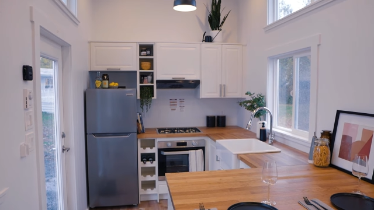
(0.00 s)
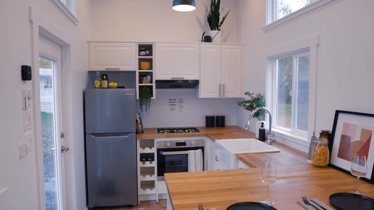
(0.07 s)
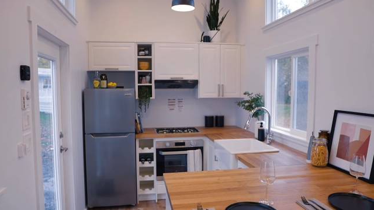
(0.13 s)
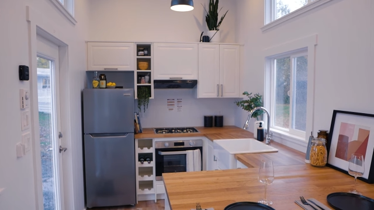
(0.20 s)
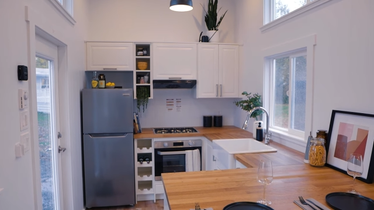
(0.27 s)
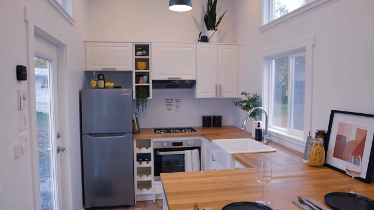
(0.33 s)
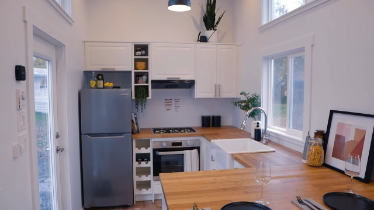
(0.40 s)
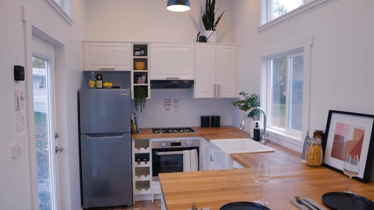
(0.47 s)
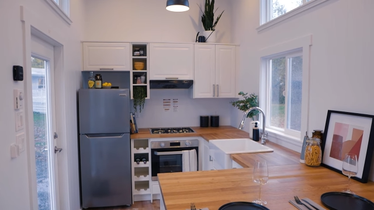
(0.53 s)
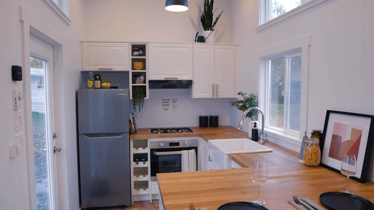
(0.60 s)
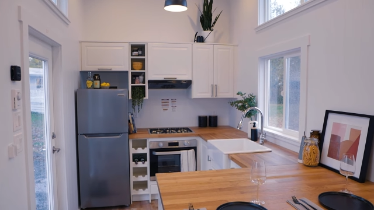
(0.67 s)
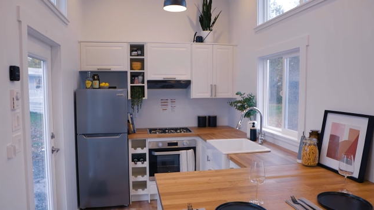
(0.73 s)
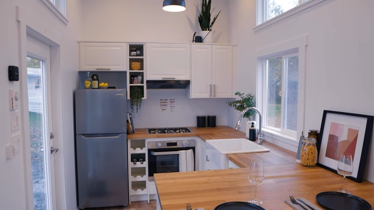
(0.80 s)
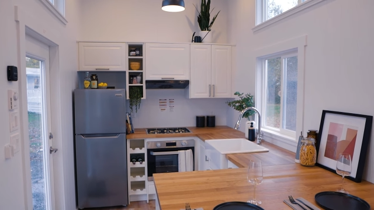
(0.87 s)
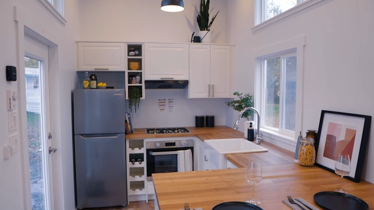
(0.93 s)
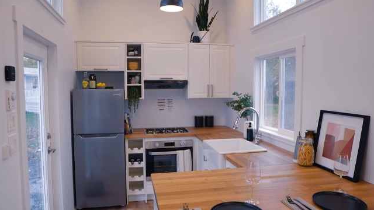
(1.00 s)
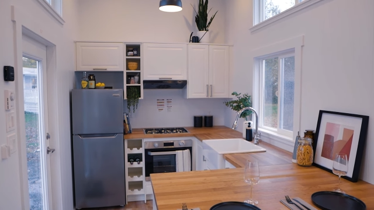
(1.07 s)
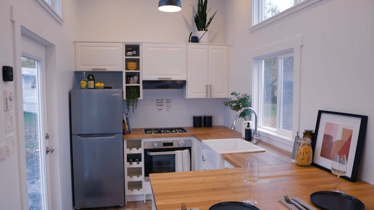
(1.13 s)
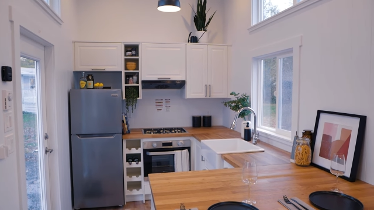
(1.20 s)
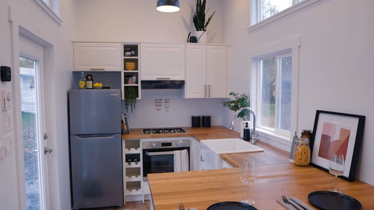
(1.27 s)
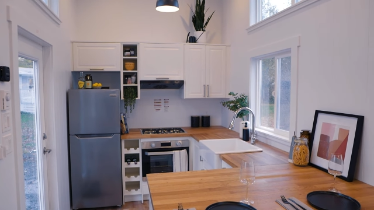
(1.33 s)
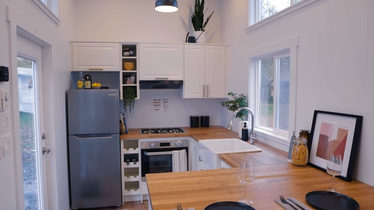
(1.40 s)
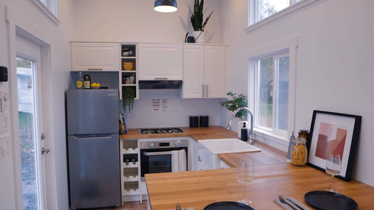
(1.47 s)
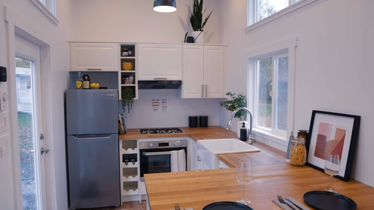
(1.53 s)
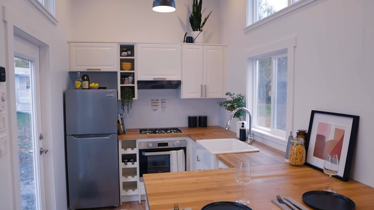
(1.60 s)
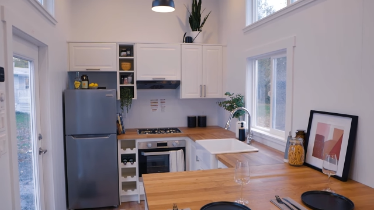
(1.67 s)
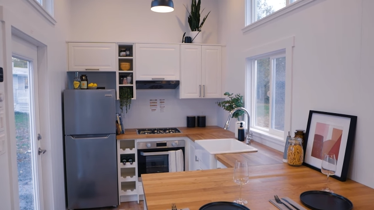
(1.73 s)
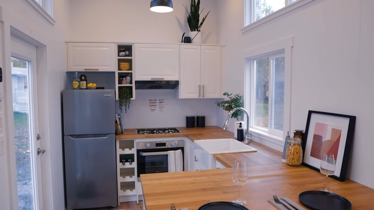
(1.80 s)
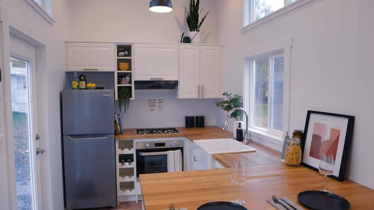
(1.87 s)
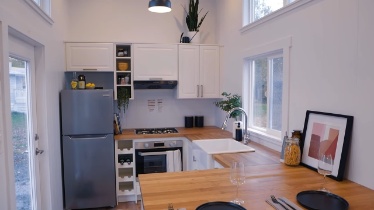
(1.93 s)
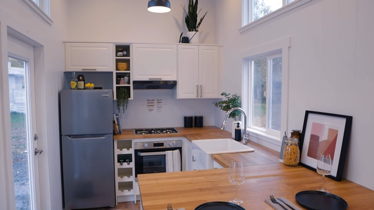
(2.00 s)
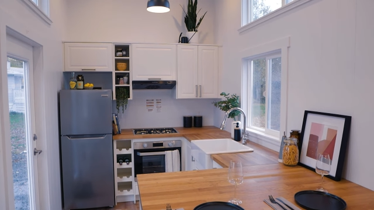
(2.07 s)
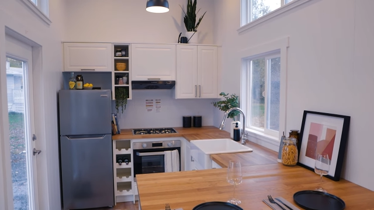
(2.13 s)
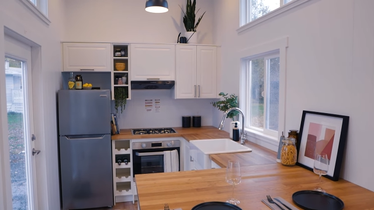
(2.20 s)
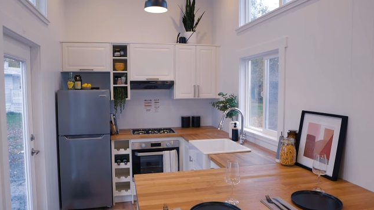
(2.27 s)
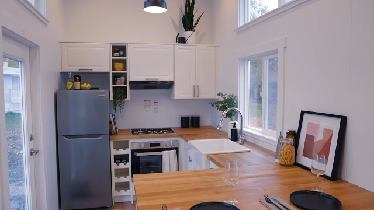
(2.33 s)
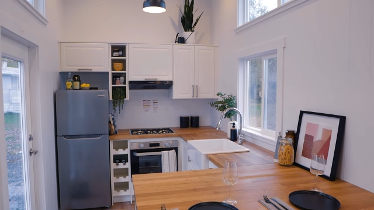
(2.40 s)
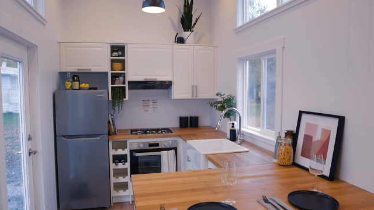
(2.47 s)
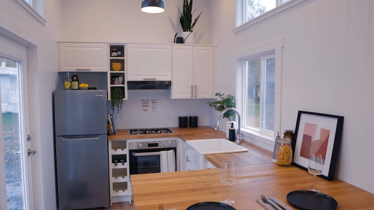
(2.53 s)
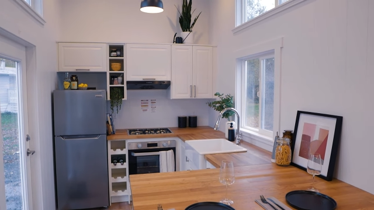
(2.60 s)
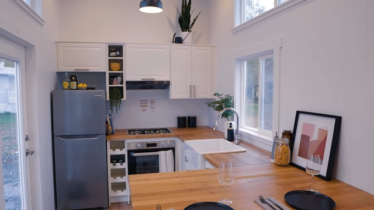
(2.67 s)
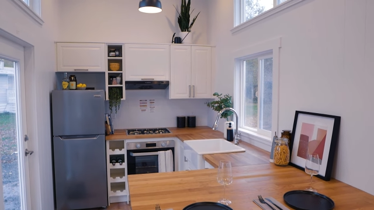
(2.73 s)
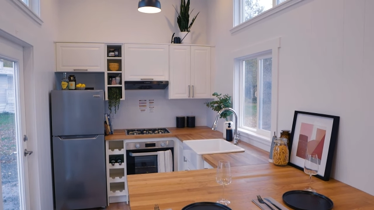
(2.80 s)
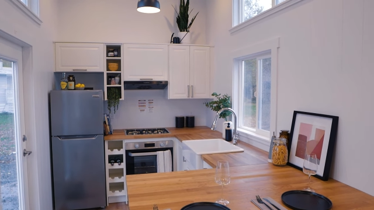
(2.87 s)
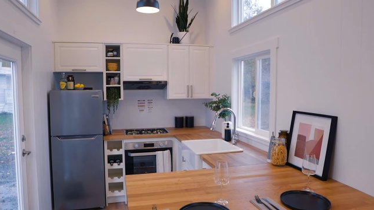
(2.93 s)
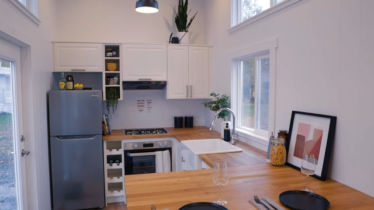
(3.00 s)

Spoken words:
(no speaker visible)